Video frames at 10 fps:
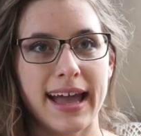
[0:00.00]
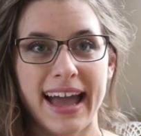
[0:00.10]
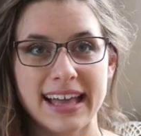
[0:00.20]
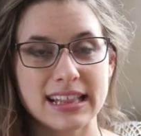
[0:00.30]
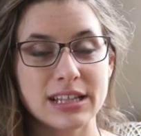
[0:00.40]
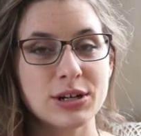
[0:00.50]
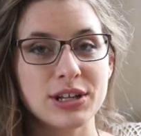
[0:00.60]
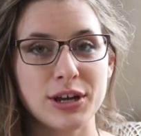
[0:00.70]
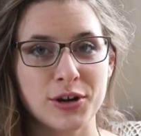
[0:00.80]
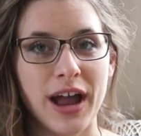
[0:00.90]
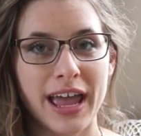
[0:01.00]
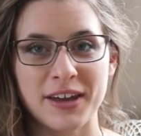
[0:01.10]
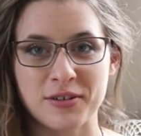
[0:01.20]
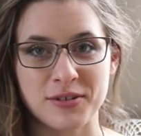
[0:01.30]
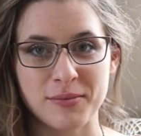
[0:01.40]
I literally cry
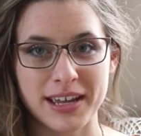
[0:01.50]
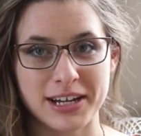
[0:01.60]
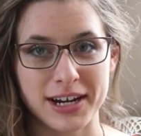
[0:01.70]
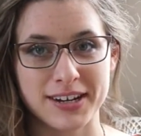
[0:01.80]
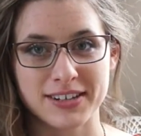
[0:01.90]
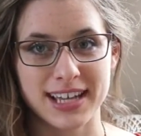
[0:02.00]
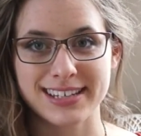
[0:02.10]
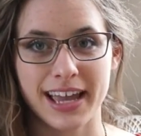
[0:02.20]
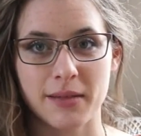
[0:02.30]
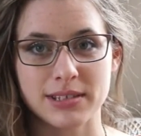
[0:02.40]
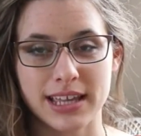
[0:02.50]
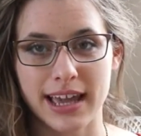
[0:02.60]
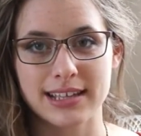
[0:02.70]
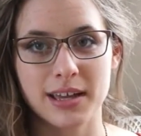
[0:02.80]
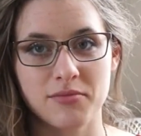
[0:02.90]
over my characters at times. Like,
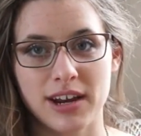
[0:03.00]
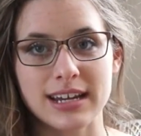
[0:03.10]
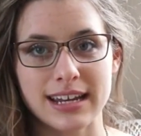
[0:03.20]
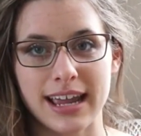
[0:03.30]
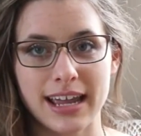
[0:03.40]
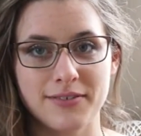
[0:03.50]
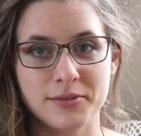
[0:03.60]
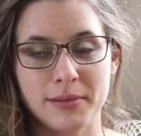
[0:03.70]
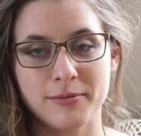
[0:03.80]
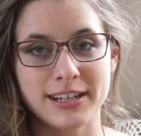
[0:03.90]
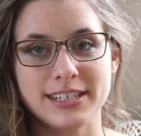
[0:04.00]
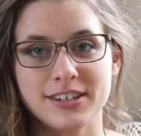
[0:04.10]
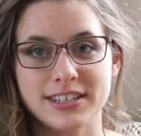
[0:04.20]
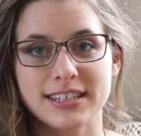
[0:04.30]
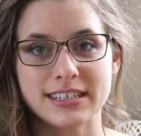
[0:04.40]
as I'm writing, I have to wipe away
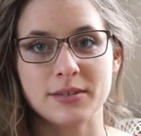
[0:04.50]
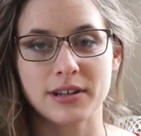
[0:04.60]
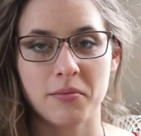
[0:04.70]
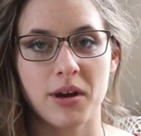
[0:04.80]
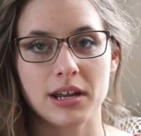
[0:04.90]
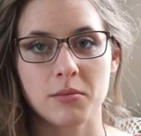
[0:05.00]
tears to see what I'm writing,